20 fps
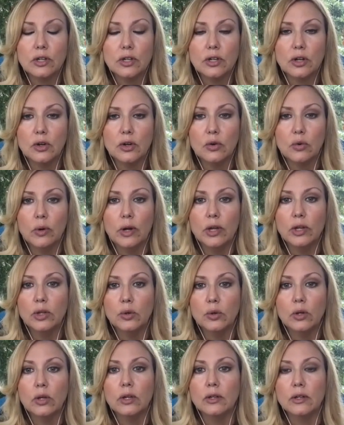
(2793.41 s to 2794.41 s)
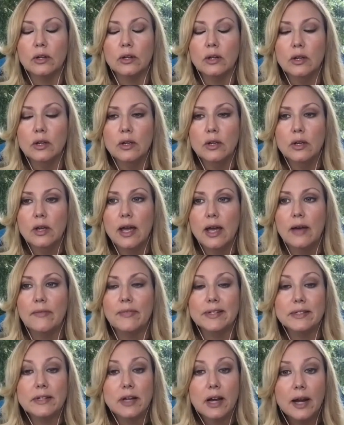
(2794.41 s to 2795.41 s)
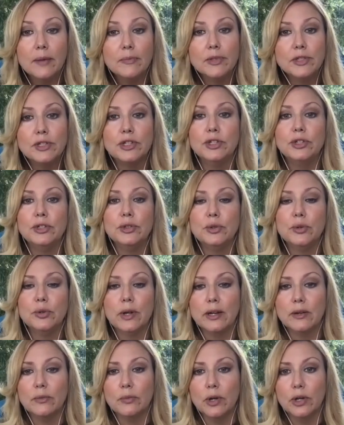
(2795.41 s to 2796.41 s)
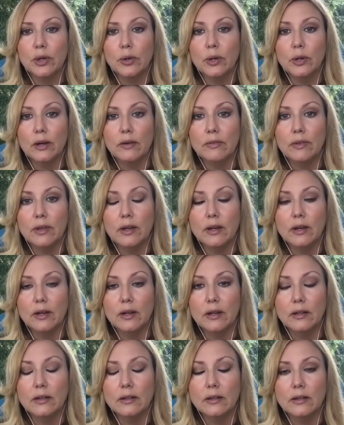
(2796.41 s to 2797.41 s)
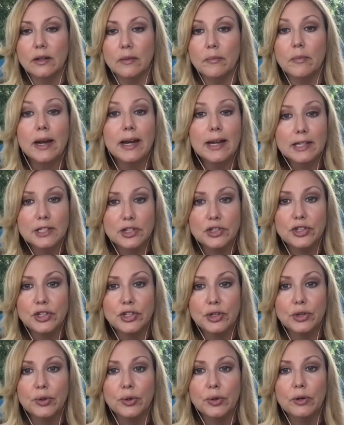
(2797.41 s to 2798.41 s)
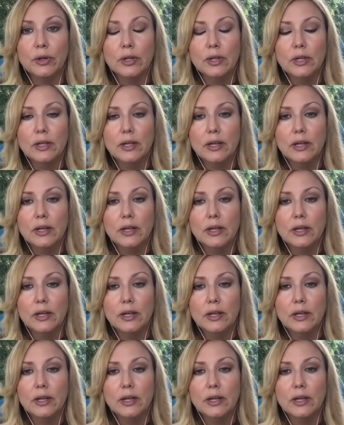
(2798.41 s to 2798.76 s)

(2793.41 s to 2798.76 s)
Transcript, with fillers: you know, what you can have the time to do and what you have the, the money to do.